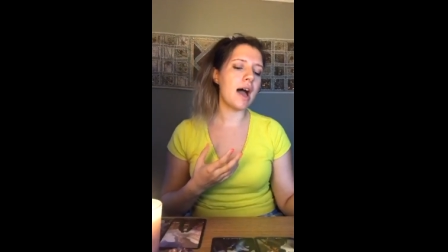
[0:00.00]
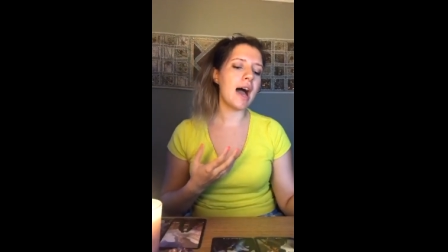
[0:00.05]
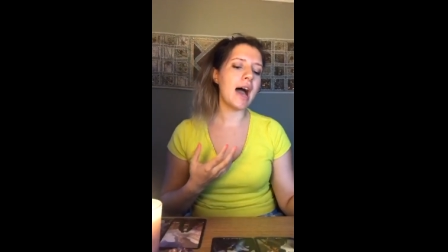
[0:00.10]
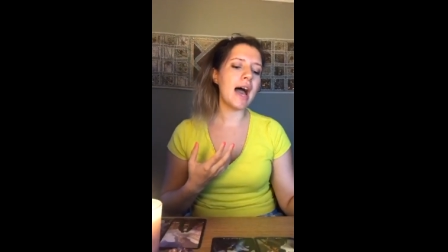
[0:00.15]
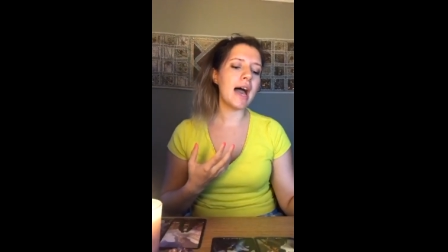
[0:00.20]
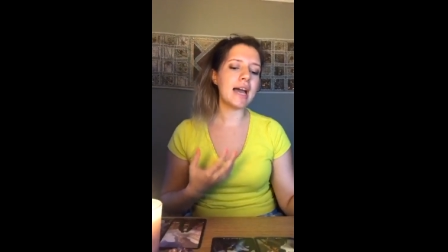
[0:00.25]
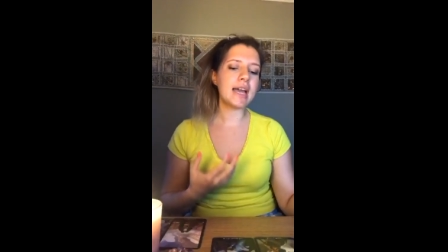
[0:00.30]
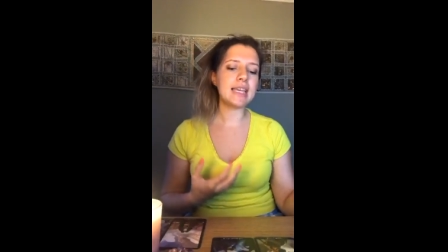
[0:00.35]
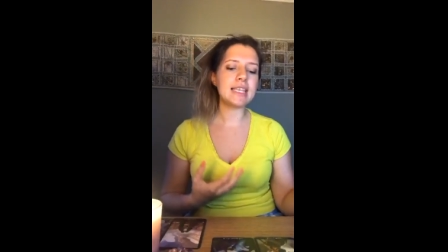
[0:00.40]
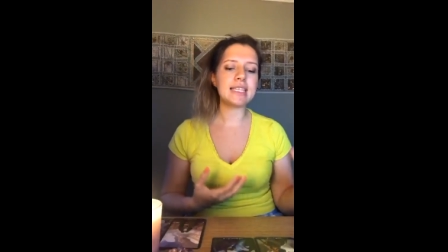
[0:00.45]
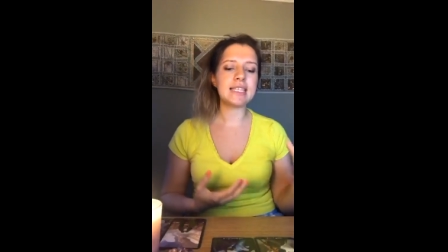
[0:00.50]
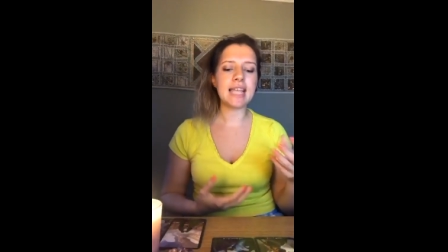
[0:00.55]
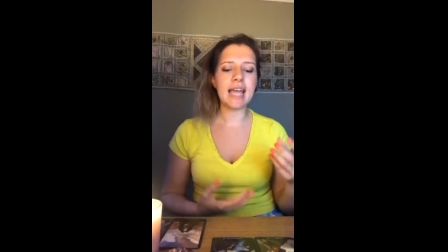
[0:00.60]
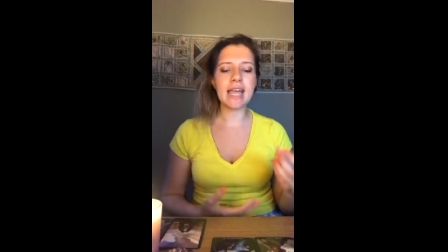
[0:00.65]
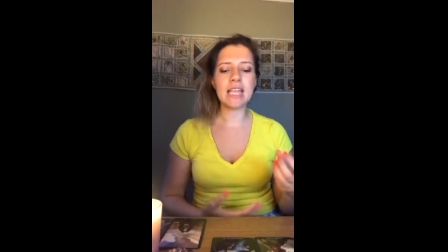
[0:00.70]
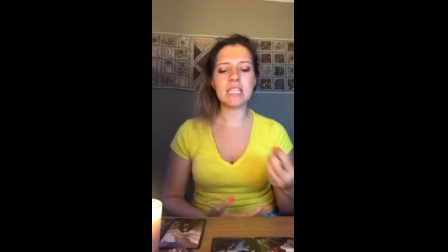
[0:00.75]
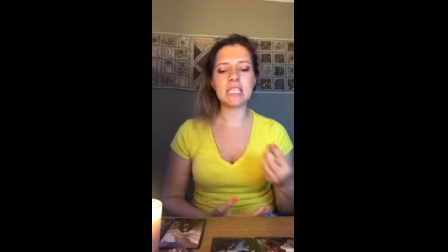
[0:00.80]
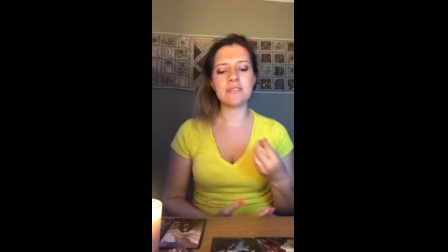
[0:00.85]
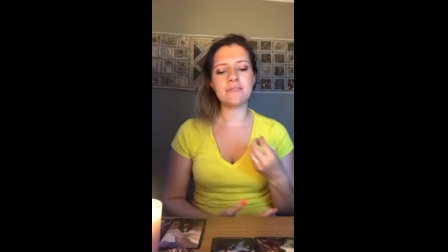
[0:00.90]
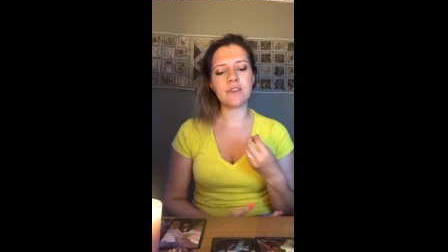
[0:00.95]
I
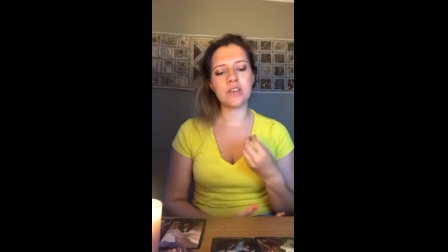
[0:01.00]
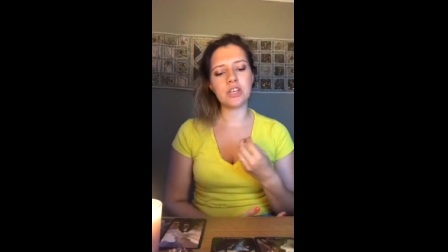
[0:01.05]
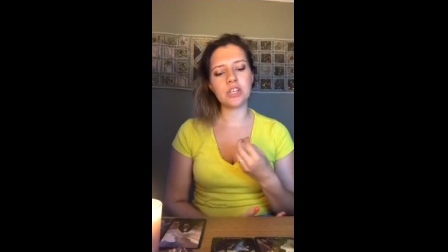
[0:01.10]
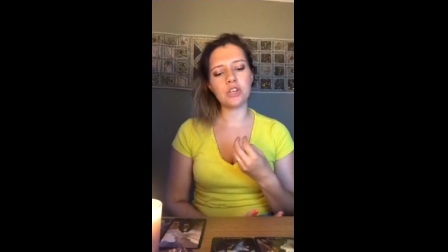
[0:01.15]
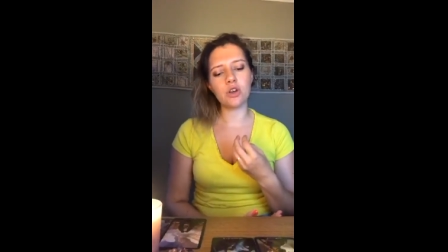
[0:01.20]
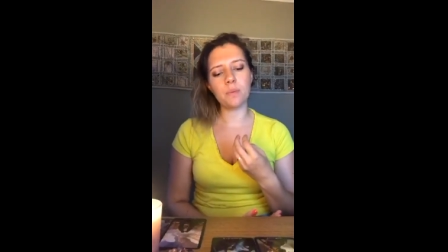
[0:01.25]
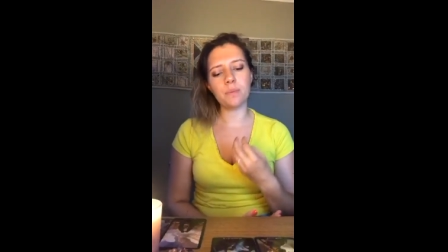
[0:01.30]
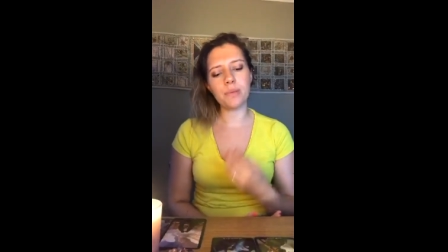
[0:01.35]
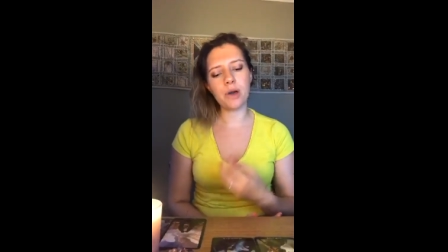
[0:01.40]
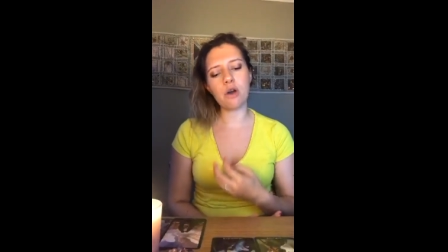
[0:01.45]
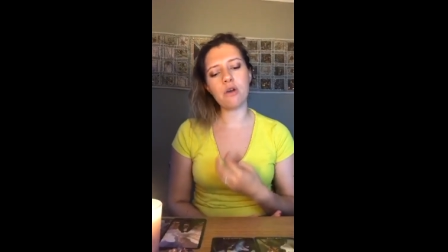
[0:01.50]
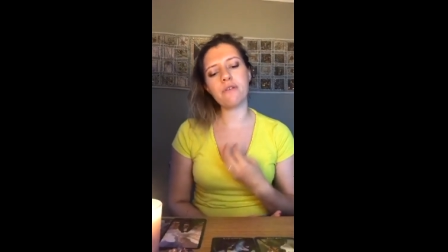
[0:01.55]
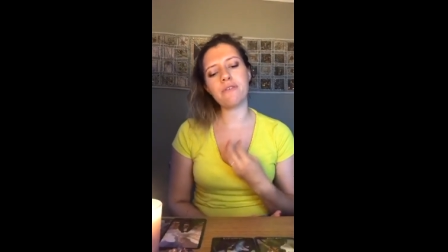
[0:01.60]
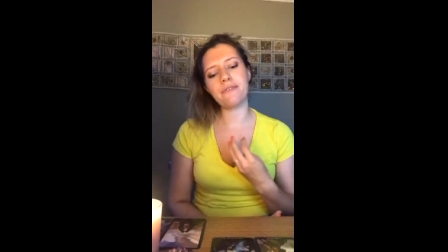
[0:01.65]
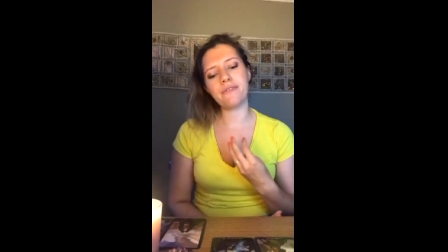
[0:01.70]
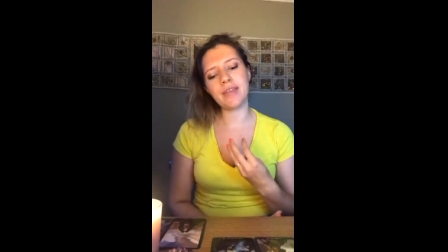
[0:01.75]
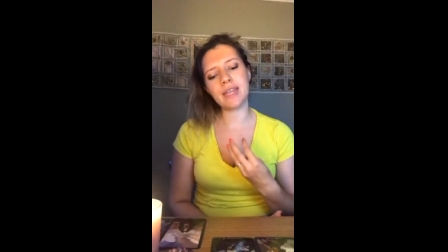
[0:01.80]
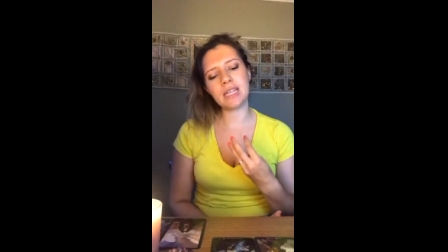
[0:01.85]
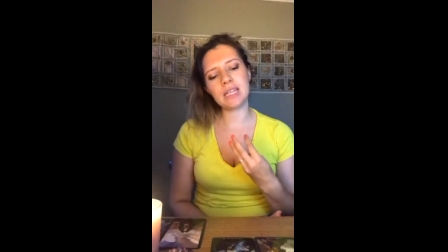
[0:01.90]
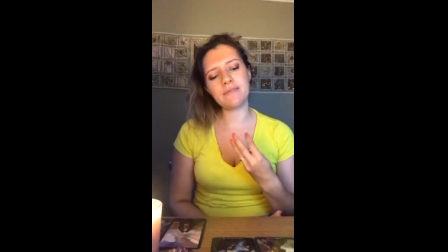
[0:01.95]
sense that you're both
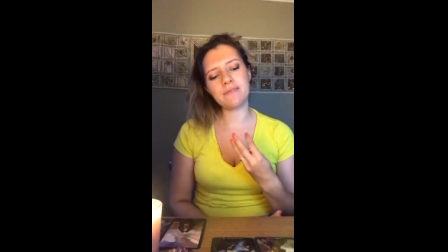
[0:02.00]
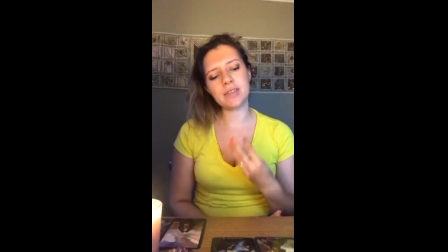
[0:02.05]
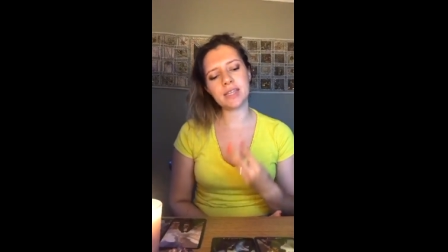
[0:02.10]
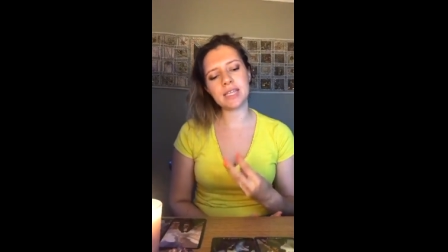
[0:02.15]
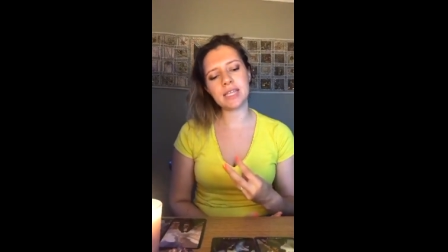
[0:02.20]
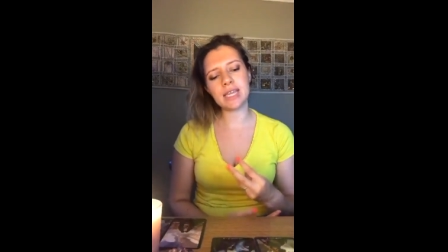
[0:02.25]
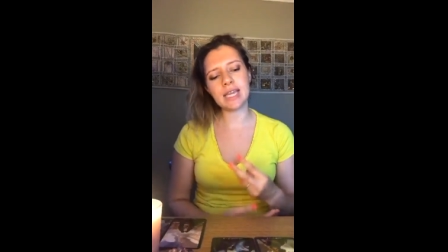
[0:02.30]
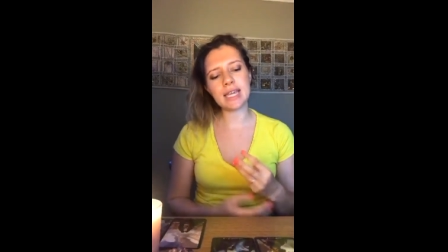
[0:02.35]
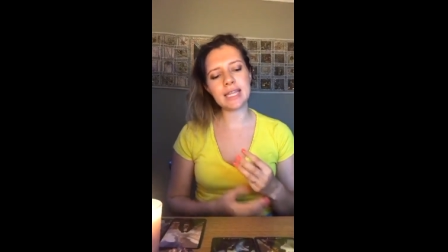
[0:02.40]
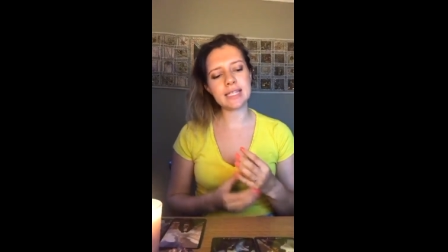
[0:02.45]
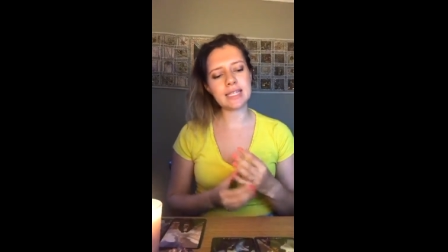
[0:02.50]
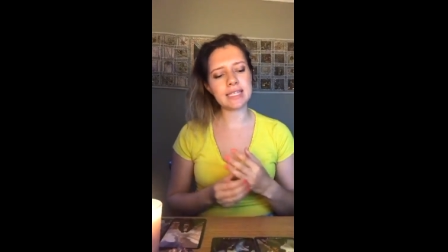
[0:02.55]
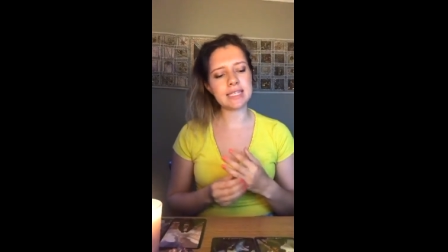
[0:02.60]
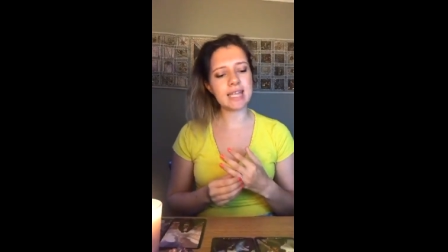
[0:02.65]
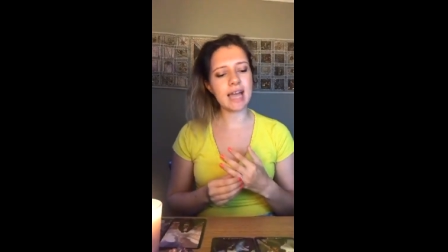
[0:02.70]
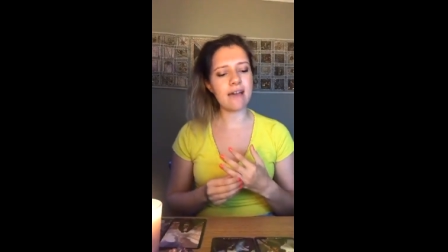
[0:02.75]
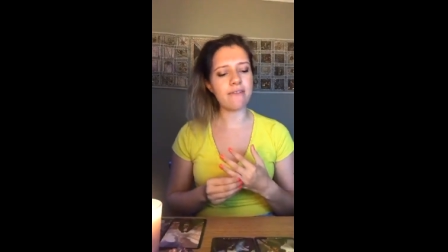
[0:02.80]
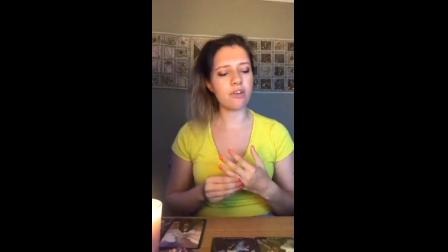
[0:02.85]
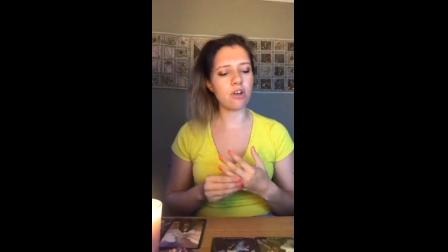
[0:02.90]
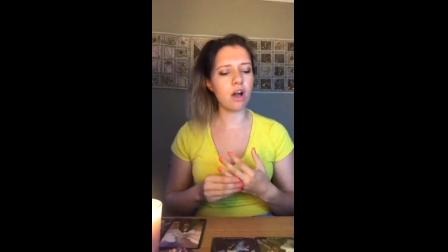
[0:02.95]
feeling the need
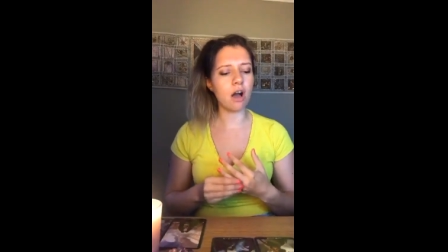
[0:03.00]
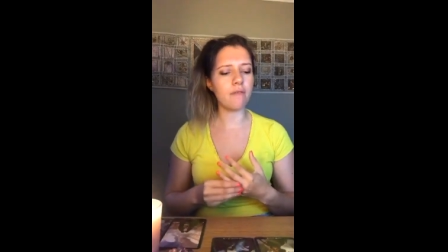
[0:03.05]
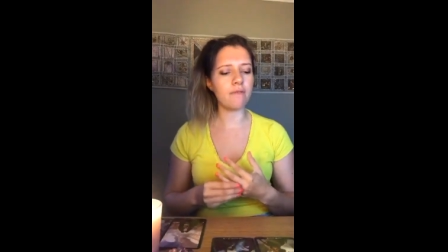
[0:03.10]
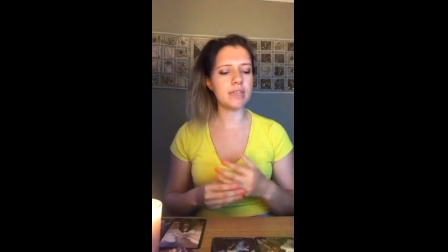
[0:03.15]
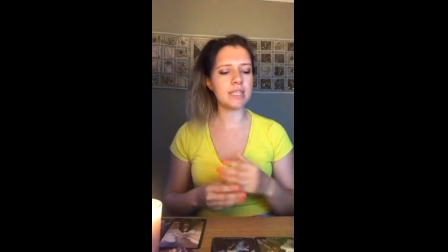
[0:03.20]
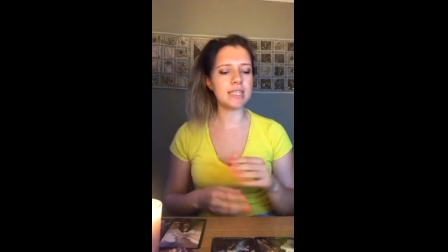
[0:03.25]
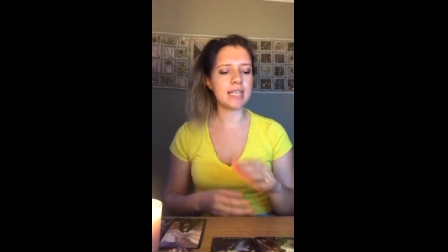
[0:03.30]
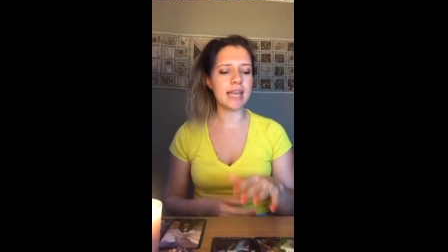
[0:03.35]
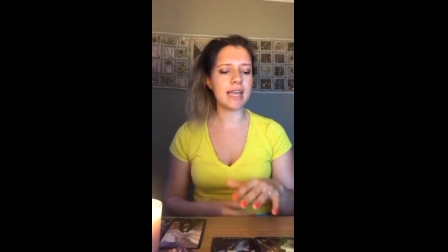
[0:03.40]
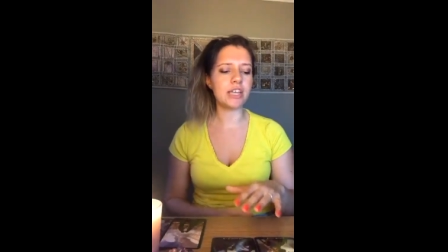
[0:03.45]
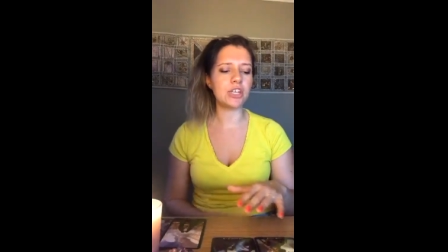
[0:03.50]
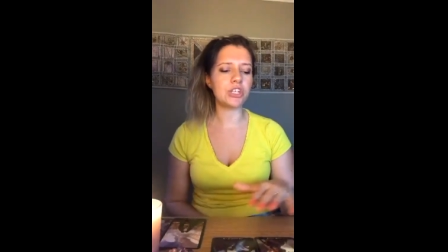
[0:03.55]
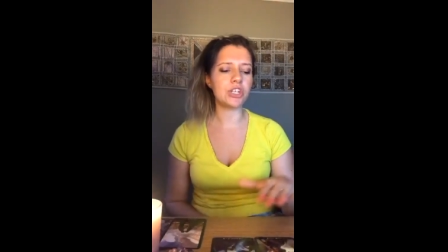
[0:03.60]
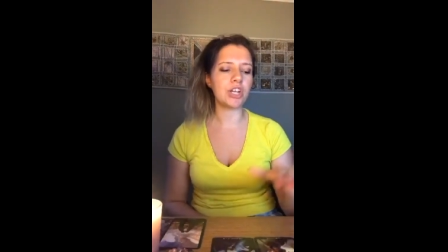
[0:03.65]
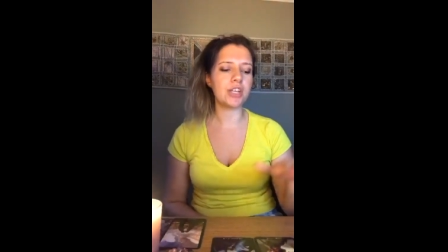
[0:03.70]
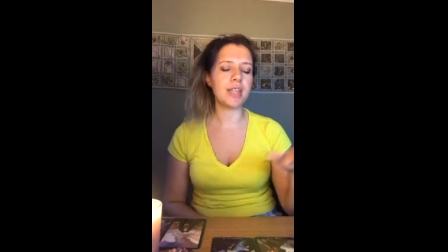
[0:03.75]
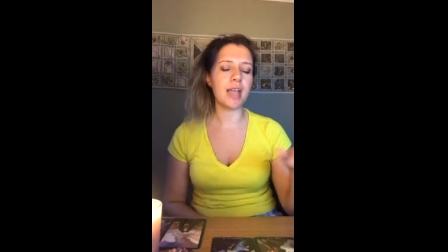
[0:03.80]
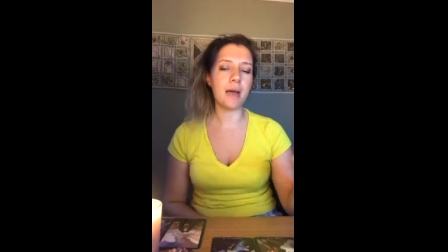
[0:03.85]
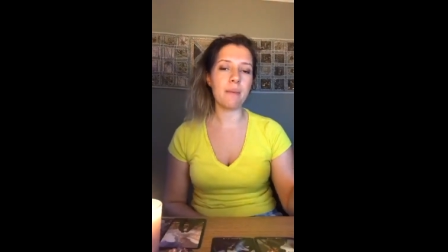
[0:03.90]
to have a conversation